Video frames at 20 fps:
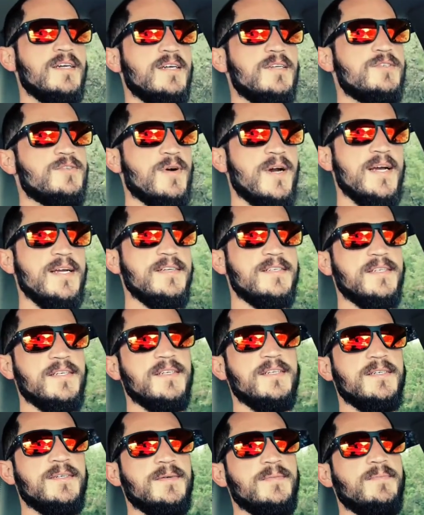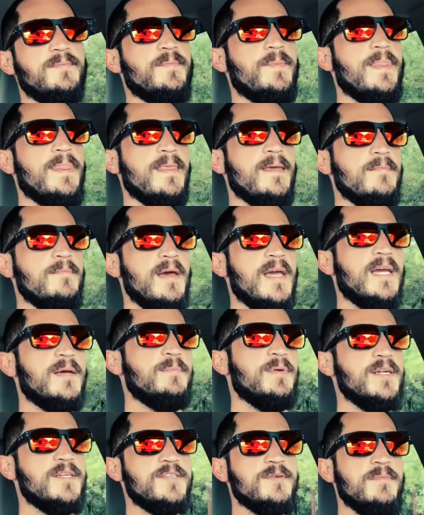trying to make a
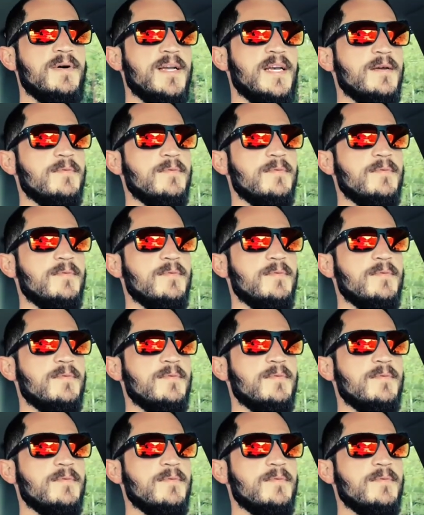bunch of money